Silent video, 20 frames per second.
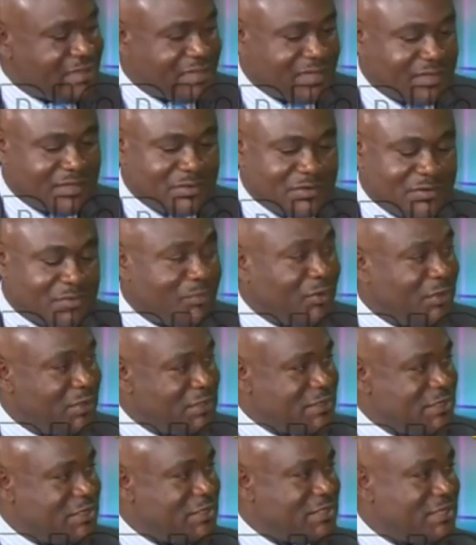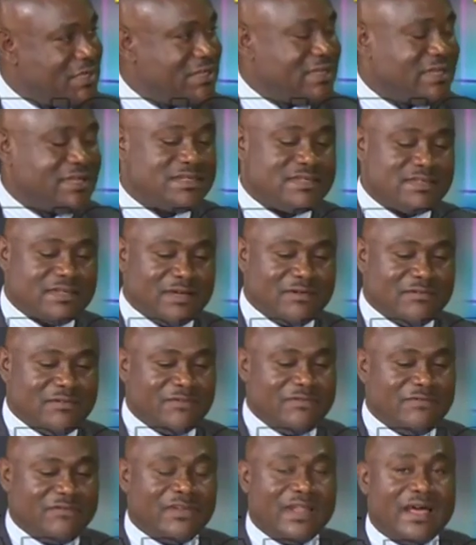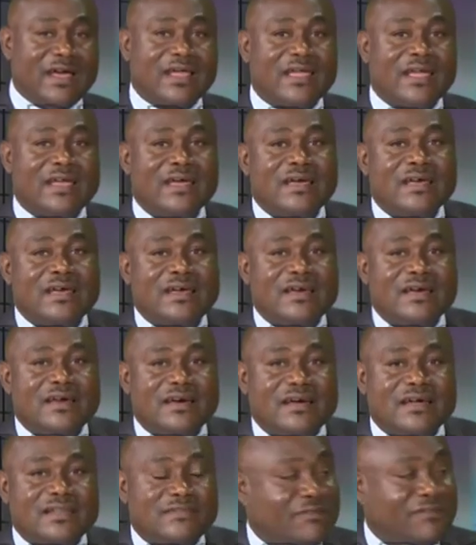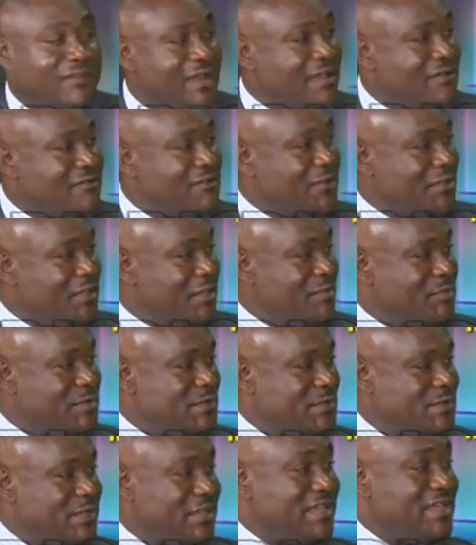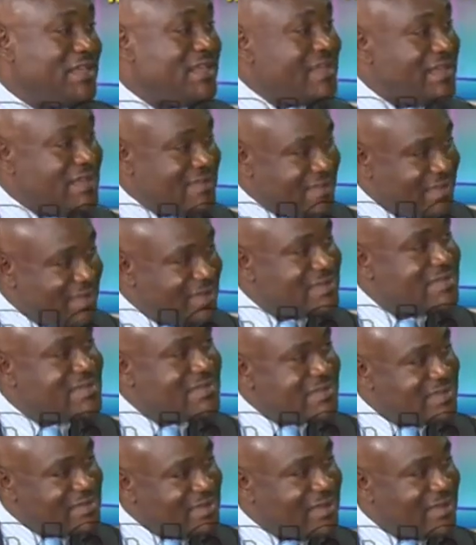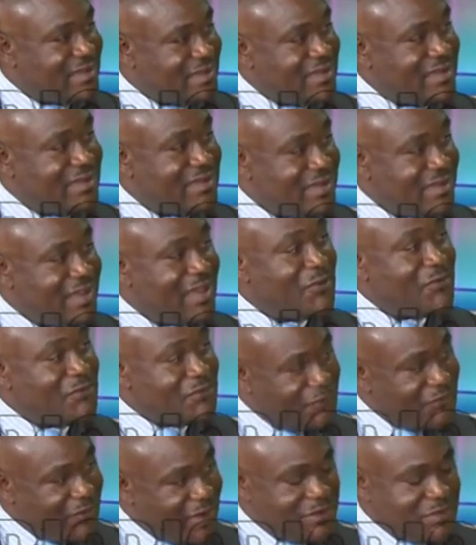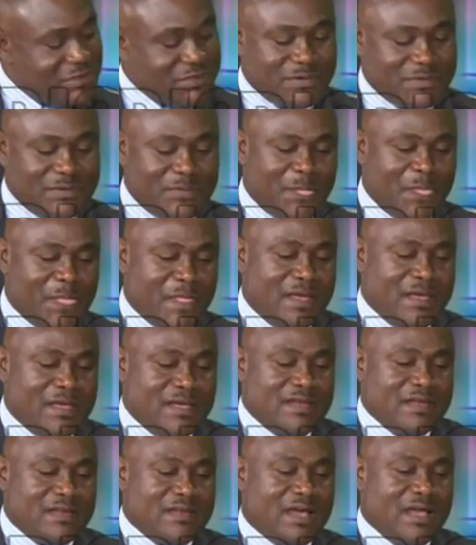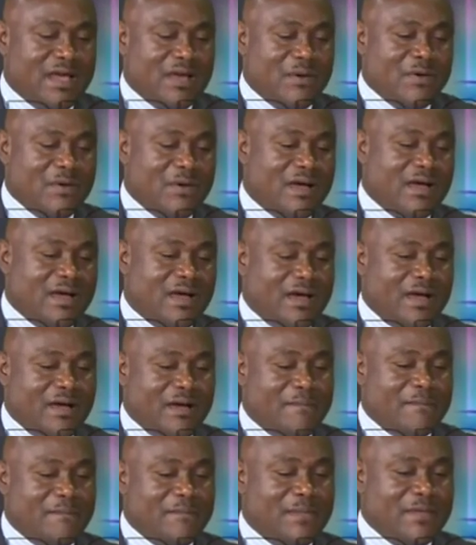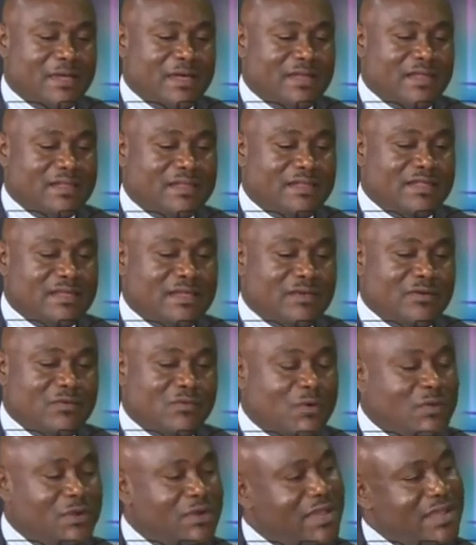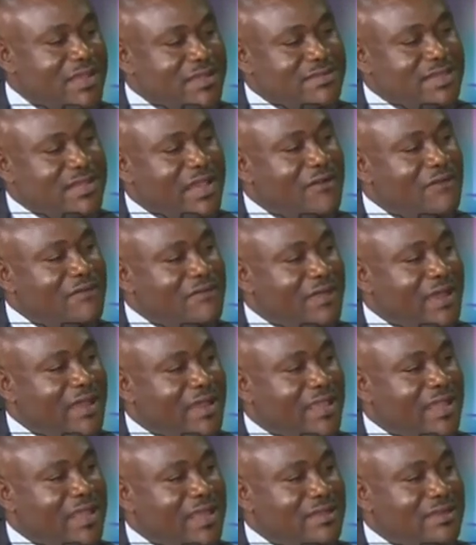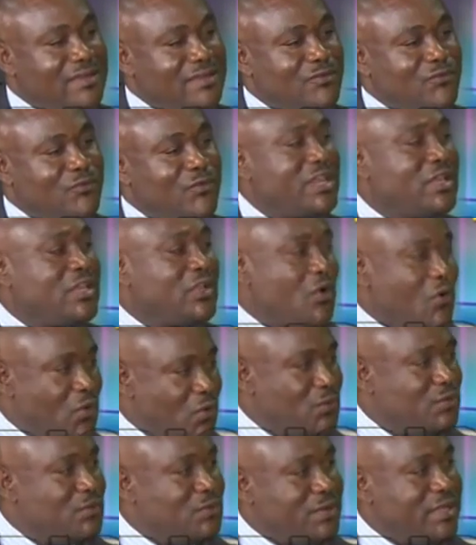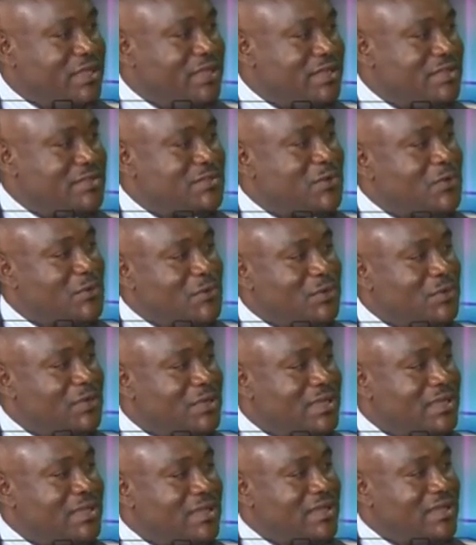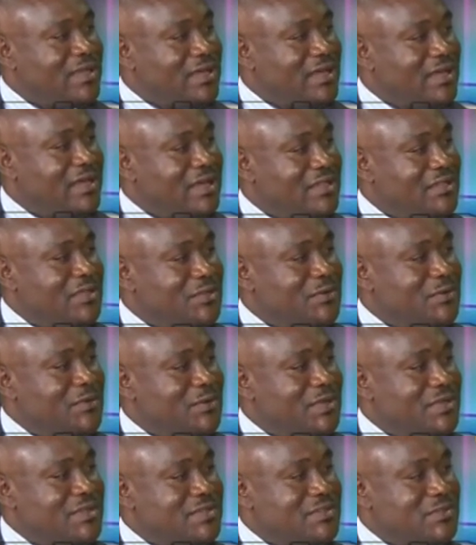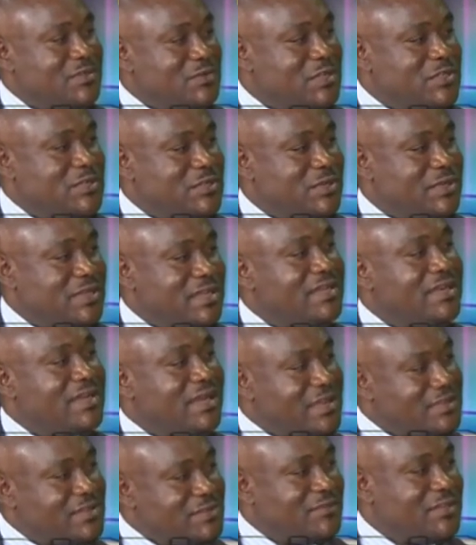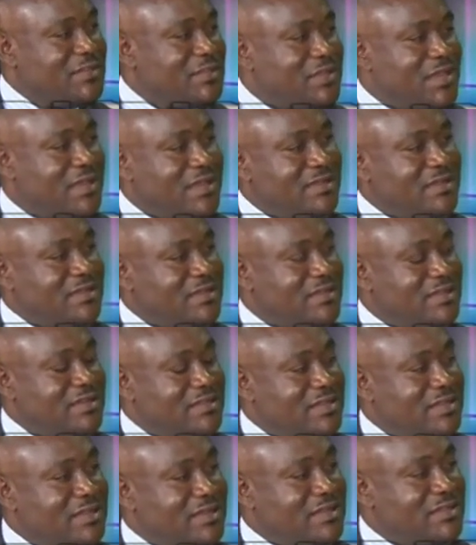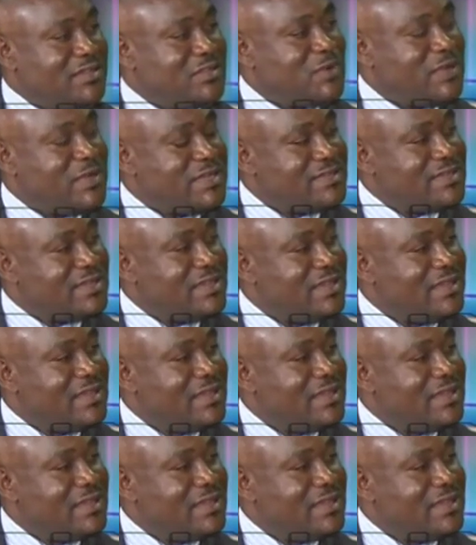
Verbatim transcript: you know, politician that will flag the flag for the APC in, that, in their own fraction. Yes. Now, the wonder is how far can we go in this whole uh, you know, uh, situation in the light of the, uh, the, the, the 2020